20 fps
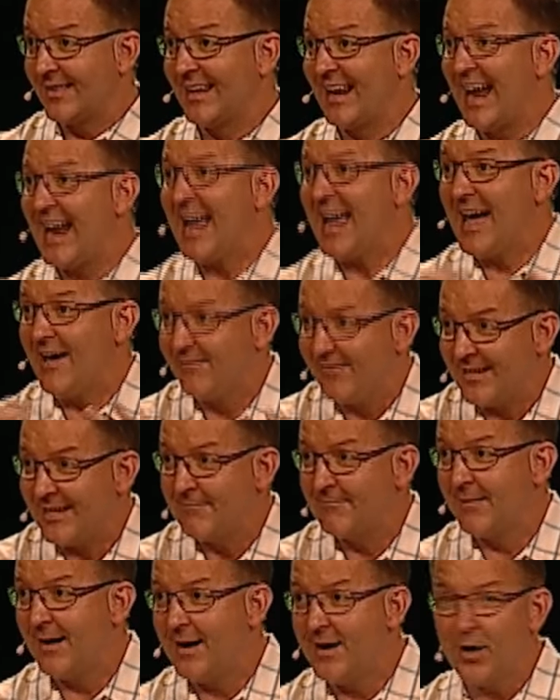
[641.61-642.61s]
that, I have in
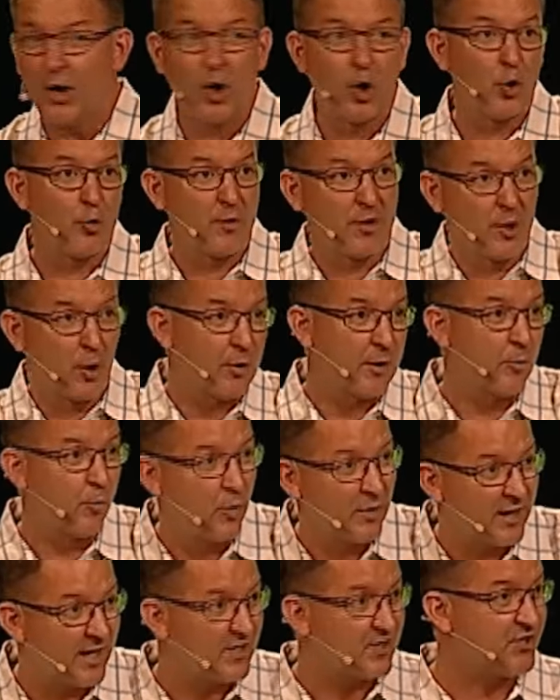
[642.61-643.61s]
my heart regarding
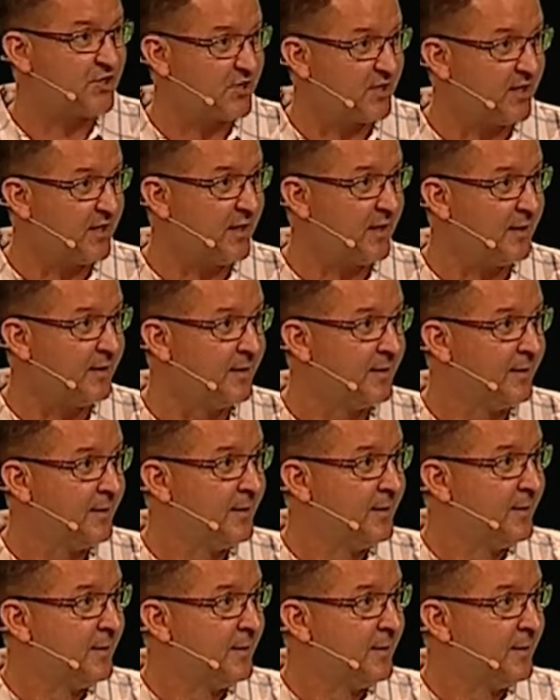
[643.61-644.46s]
what I see